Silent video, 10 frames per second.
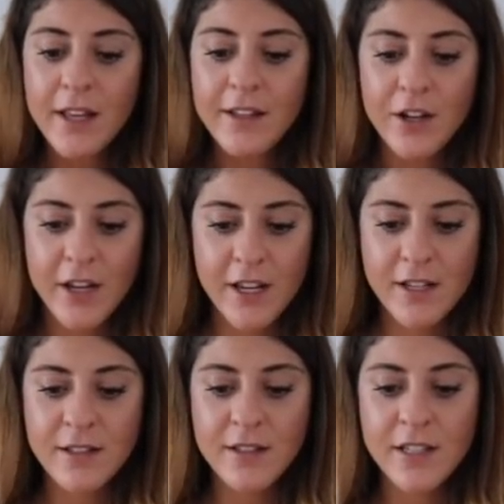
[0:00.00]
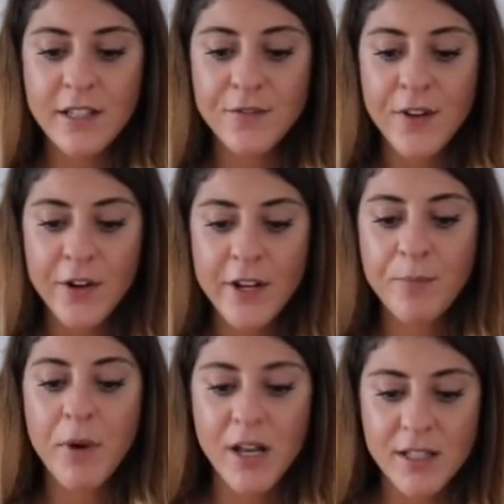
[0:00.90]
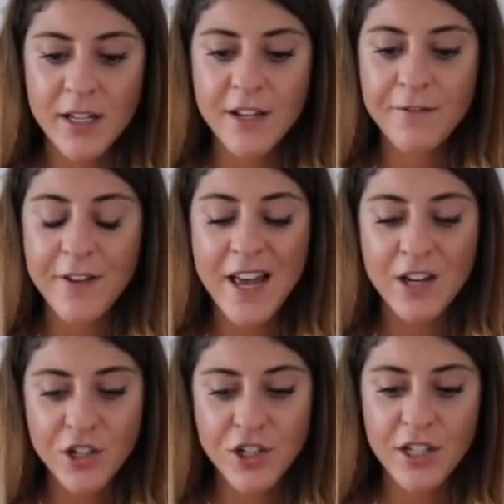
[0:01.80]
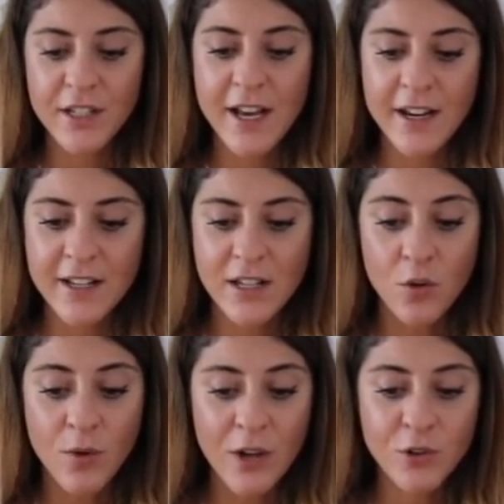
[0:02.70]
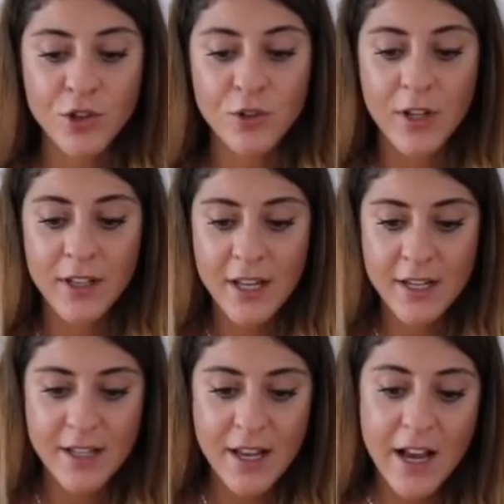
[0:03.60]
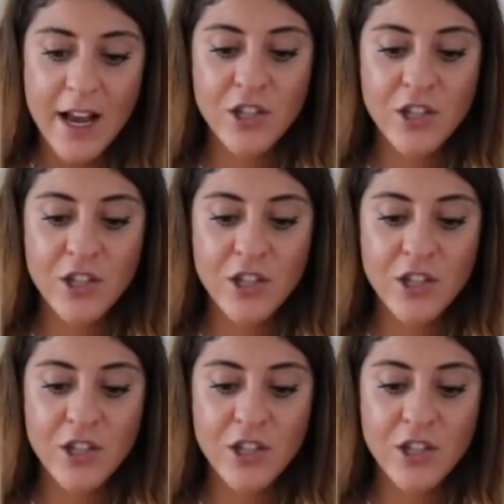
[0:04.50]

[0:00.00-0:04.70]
there is this very positive energy that is around you and that is